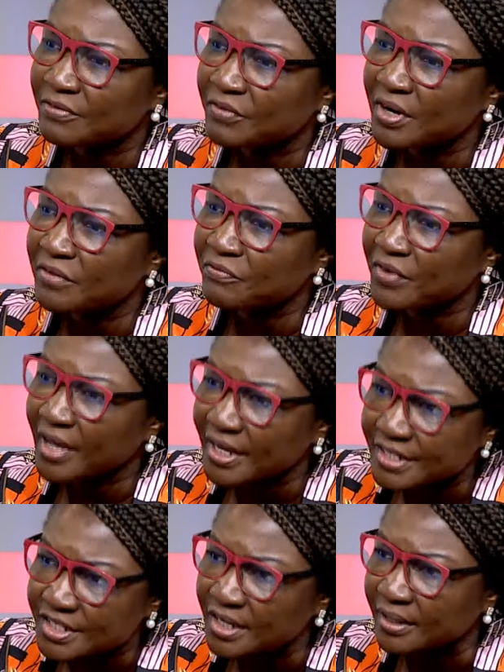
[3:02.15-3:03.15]
a very fair
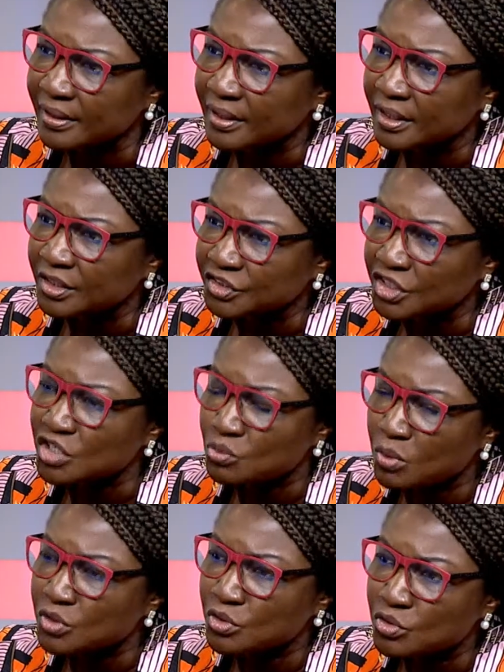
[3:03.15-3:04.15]
idea just
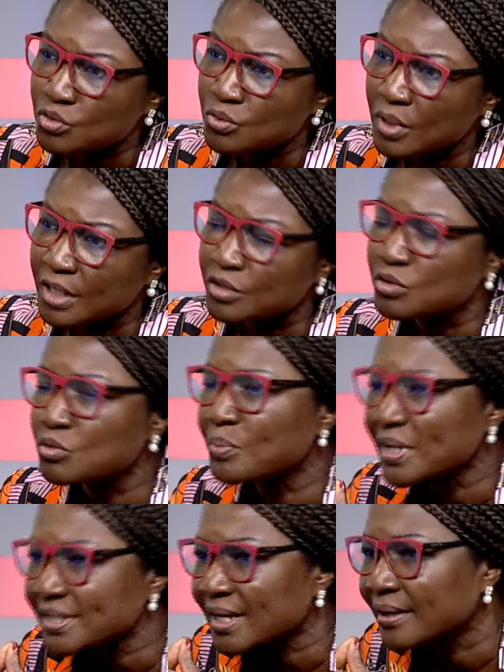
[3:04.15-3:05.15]
what to do and do
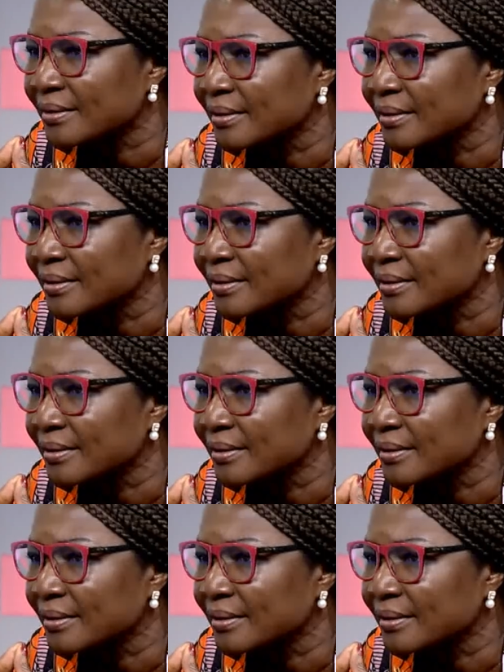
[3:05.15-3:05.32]
better.